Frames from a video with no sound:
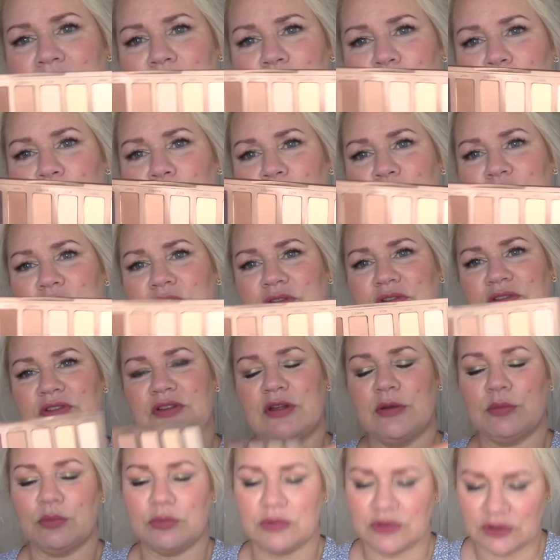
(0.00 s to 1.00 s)
want
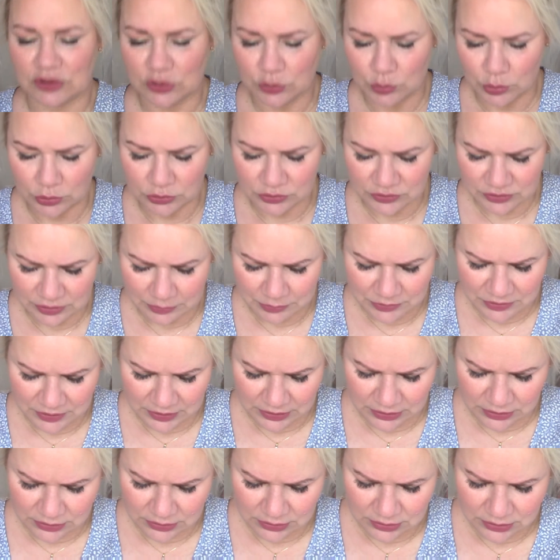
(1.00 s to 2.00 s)

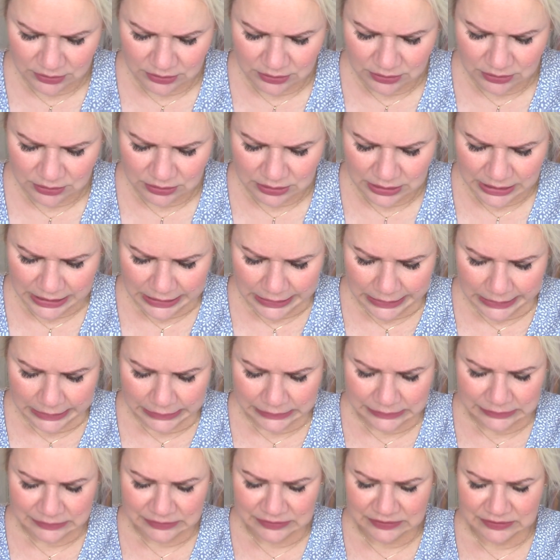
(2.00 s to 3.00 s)
something
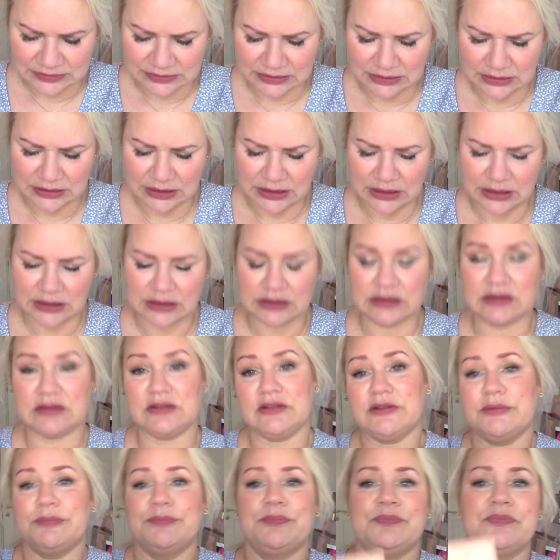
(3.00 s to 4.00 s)
else, and
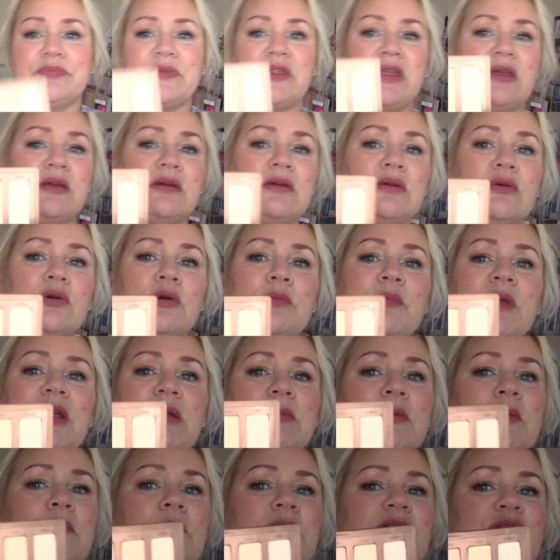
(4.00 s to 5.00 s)
or
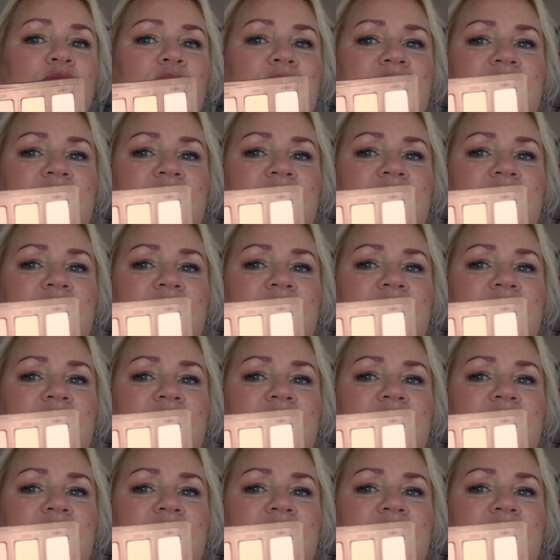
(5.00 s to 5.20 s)
maybe between